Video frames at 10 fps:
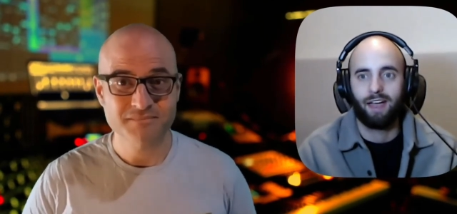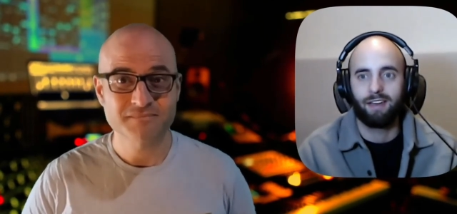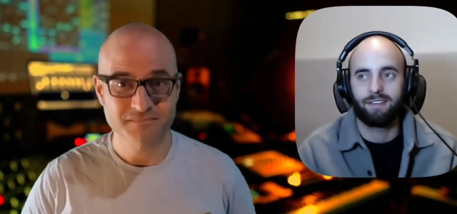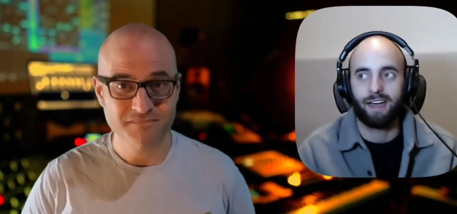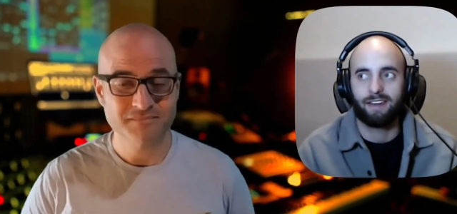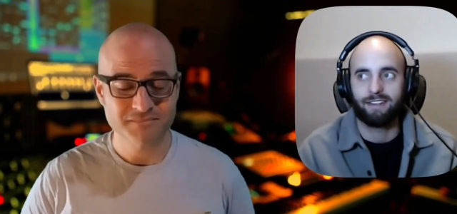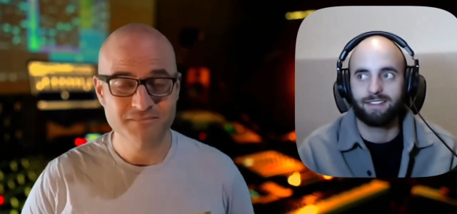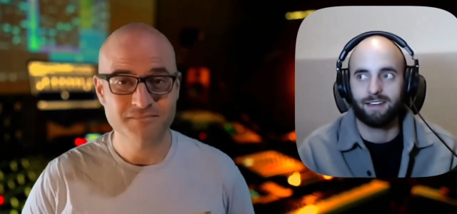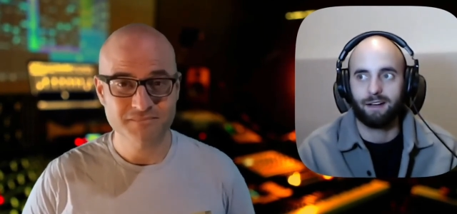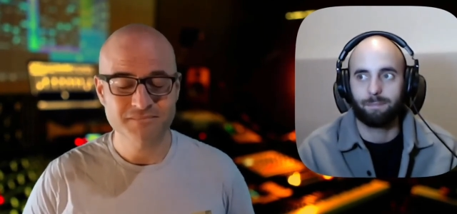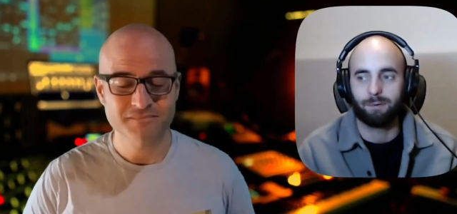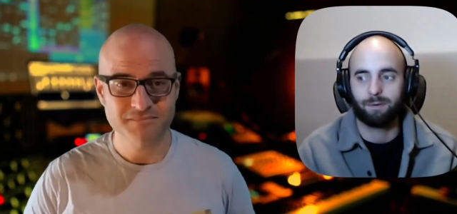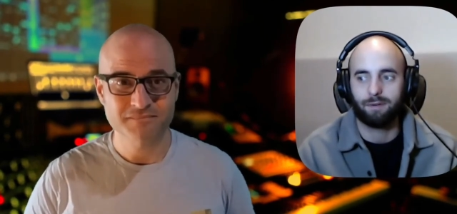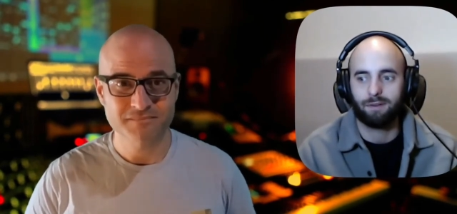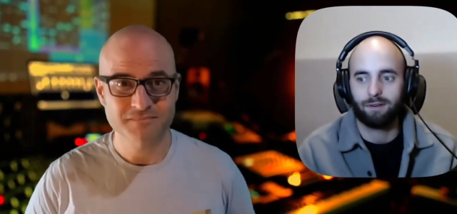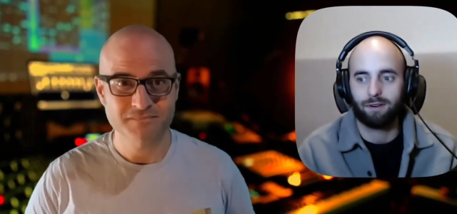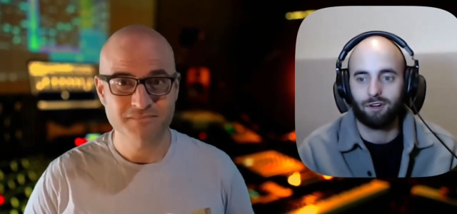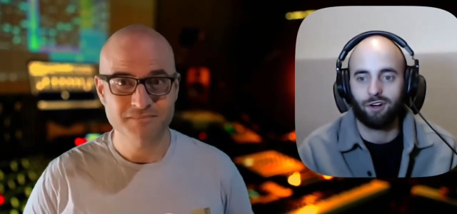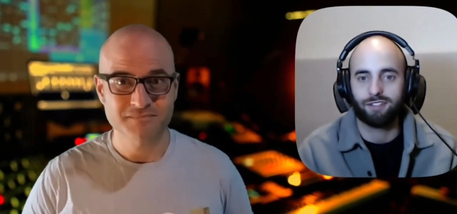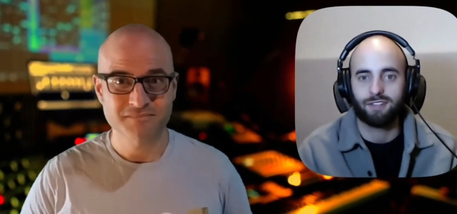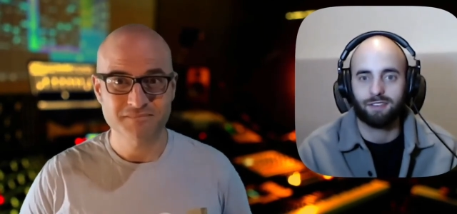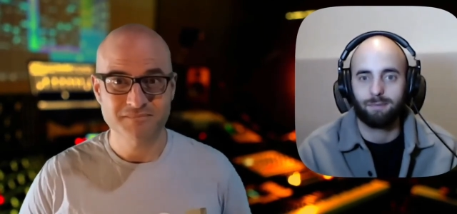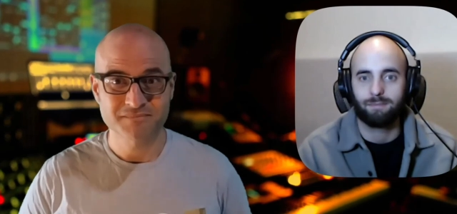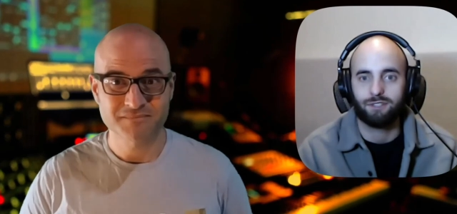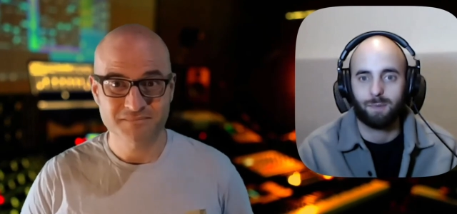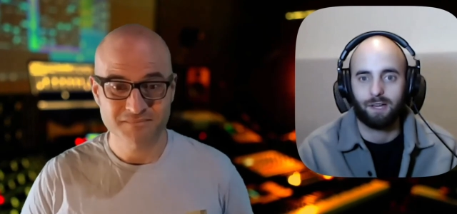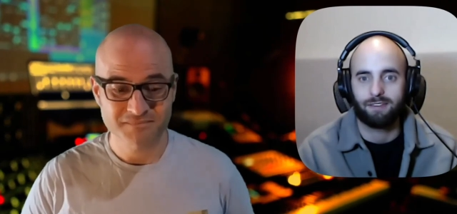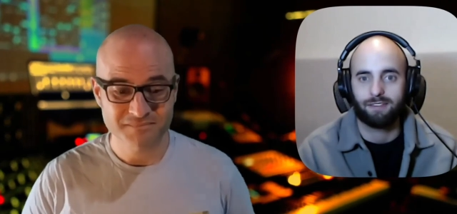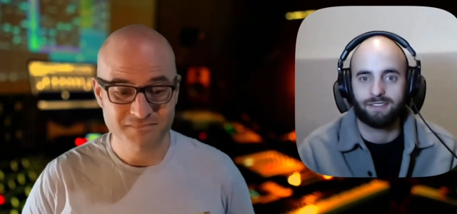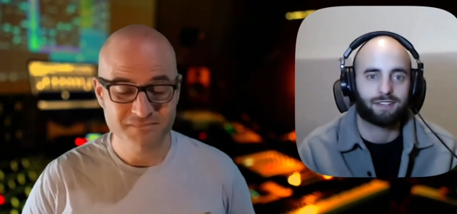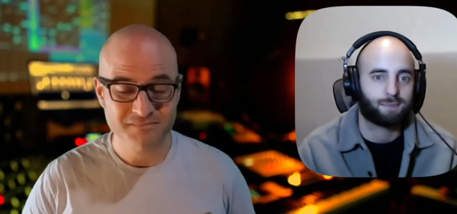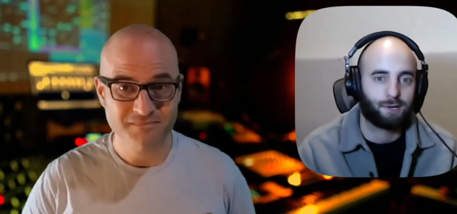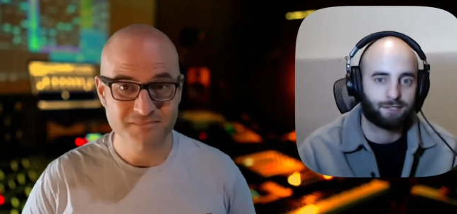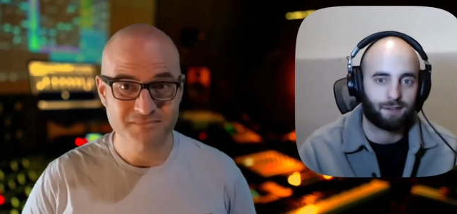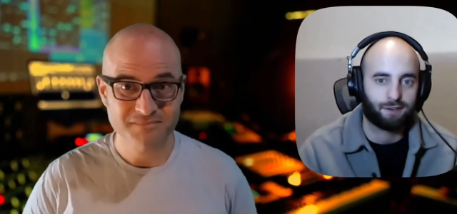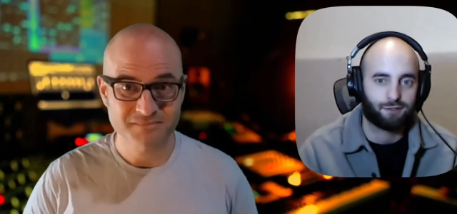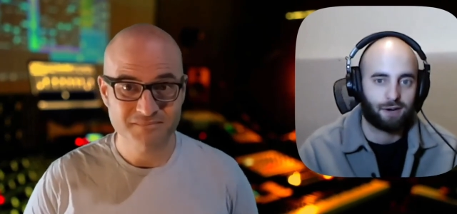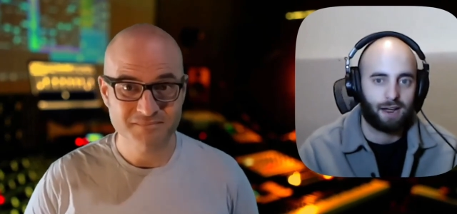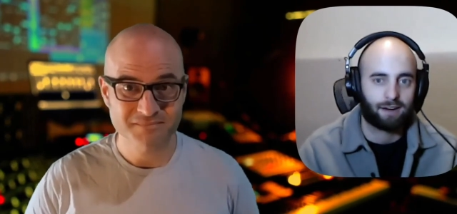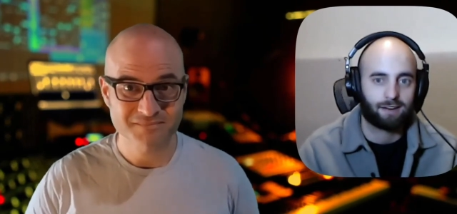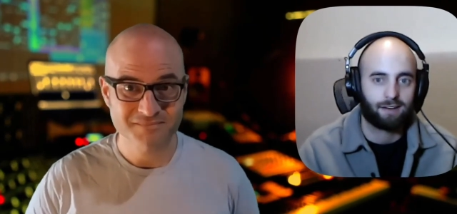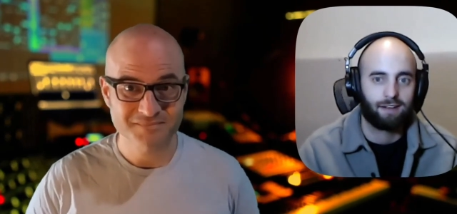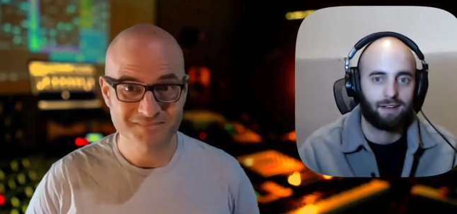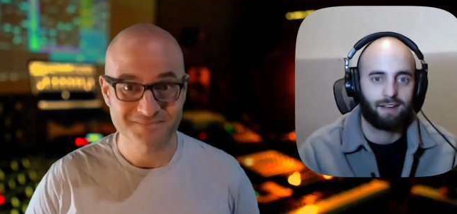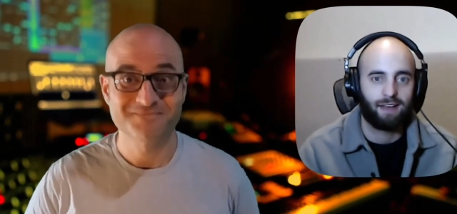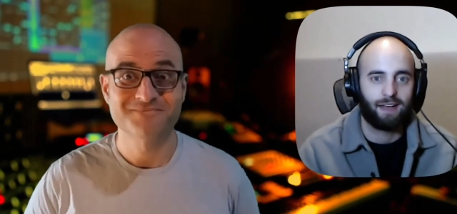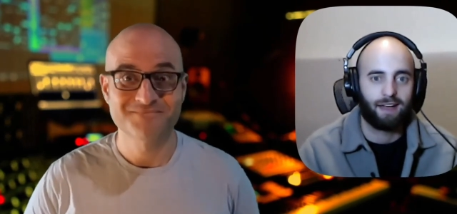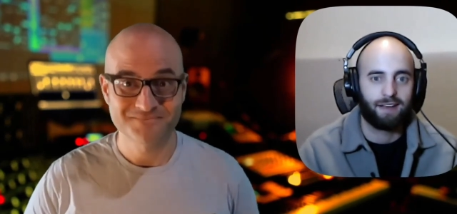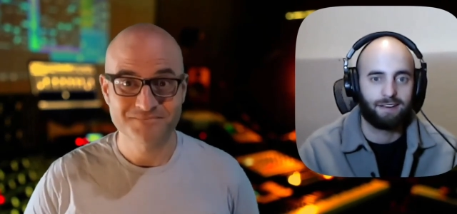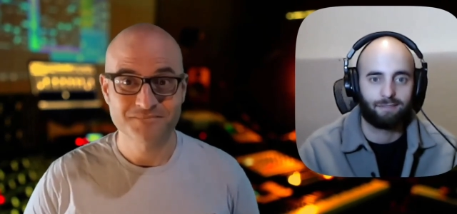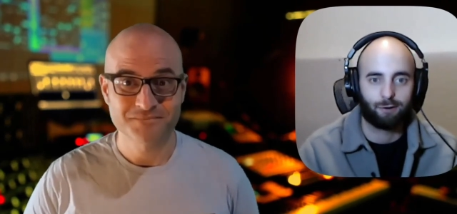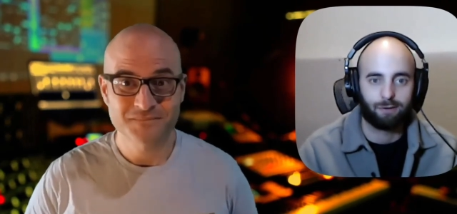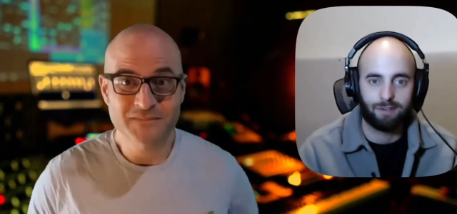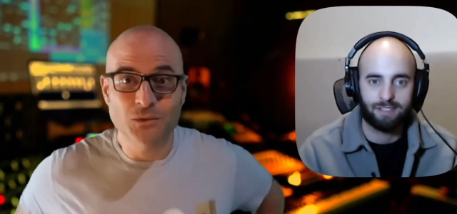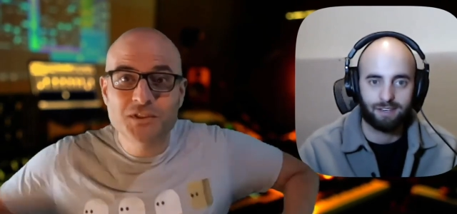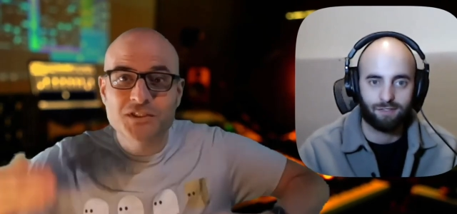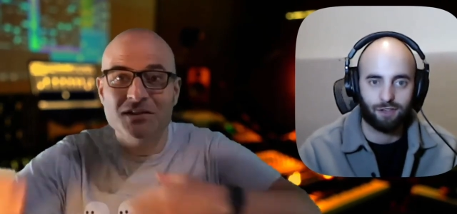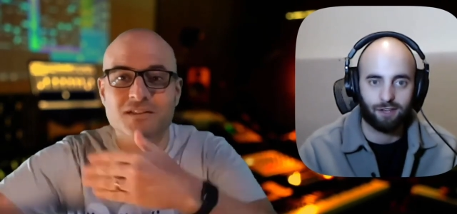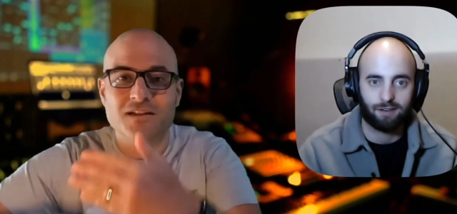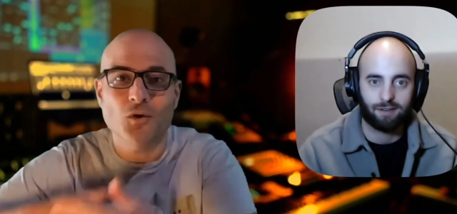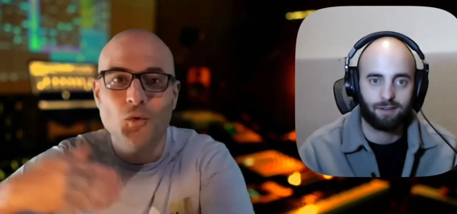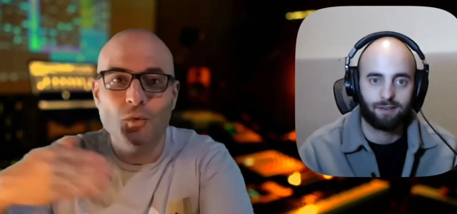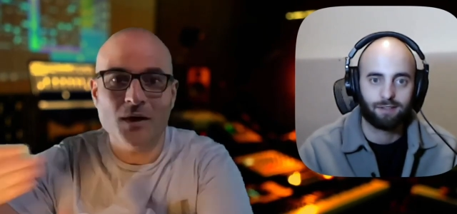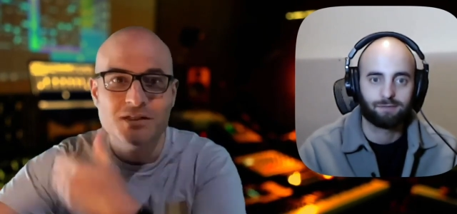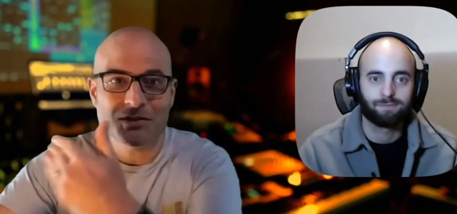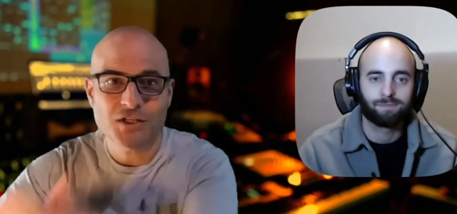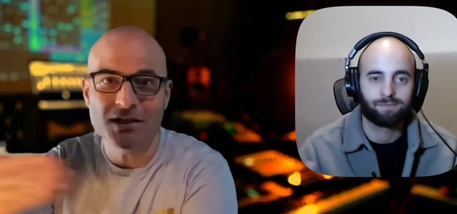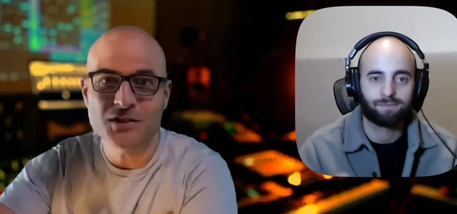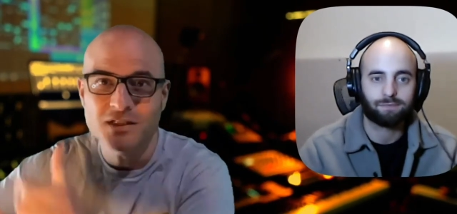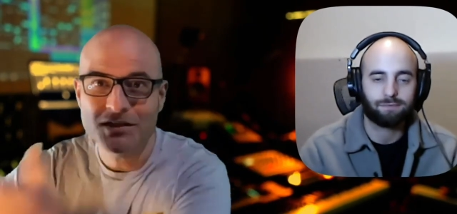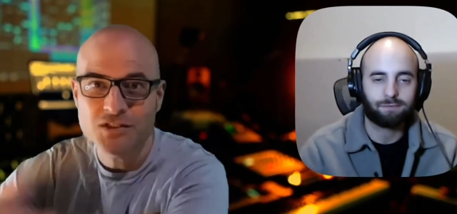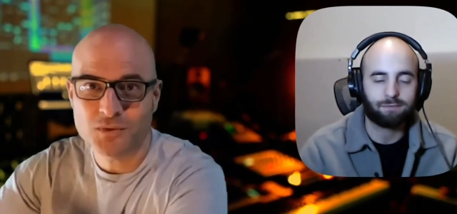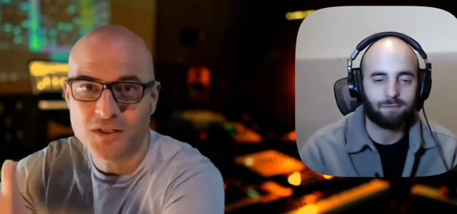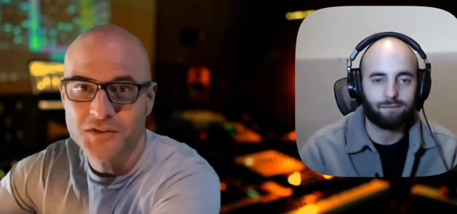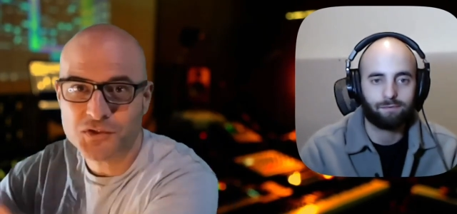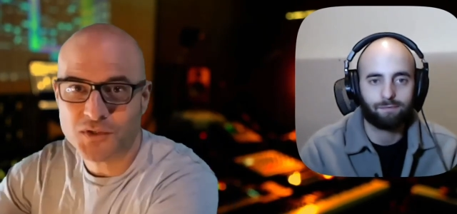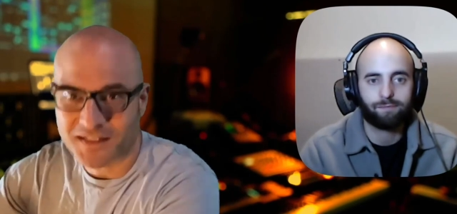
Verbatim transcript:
Speaker 1: And that ends up causing them to spend six months on a track and never release Which is anything.
Speaker 2: always changing into another track.